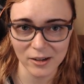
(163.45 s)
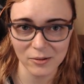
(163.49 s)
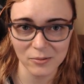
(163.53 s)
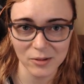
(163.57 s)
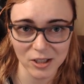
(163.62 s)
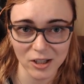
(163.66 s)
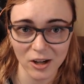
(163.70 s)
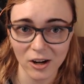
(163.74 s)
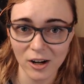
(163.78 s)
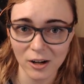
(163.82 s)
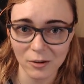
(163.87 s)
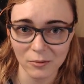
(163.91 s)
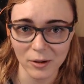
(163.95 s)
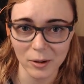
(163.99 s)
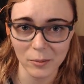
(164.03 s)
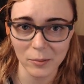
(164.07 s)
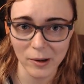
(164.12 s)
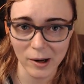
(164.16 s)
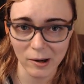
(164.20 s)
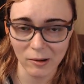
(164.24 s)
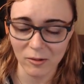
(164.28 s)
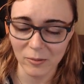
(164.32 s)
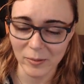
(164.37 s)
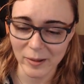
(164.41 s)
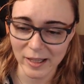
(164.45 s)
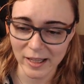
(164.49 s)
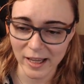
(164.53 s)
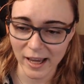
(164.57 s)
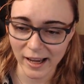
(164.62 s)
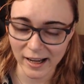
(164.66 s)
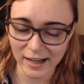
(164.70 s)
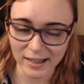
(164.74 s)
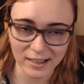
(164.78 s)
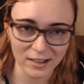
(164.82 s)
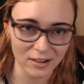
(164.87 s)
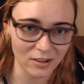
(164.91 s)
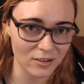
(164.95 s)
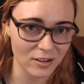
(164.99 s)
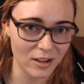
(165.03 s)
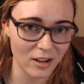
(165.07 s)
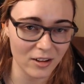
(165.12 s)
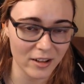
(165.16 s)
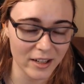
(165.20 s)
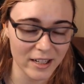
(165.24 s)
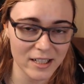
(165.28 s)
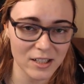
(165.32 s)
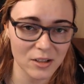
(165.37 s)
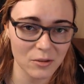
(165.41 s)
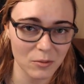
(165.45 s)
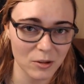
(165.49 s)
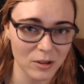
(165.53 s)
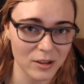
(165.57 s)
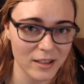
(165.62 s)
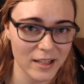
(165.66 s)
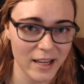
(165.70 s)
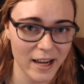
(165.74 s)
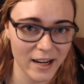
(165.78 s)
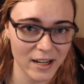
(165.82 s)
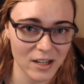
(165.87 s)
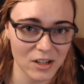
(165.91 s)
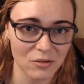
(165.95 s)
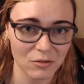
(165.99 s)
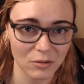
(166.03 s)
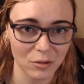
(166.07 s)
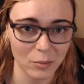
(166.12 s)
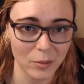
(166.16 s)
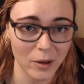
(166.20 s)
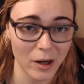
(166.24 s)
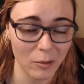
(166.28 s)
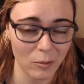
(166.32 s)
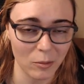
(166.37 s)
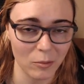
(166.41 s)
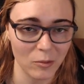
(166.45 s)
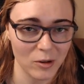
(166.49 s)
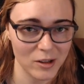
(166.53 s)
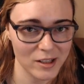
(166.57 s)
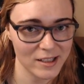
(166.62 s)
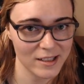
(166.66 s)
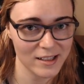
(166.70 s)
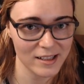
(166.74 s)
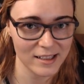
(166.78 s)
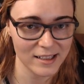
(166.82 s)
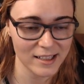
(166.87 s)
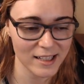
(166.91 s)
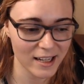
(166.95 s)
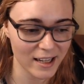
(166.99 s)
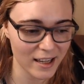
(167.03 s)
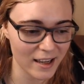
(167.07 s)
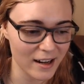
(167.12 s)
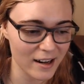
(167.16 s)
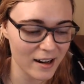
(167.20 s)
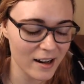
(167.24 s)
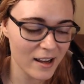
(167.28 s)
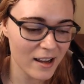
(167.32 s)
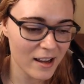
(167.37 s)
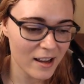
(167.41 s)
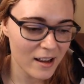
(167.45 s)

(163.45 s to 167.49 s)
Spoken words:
It was a hardware problem in the end, and I'll get to what the actual problem was in a second.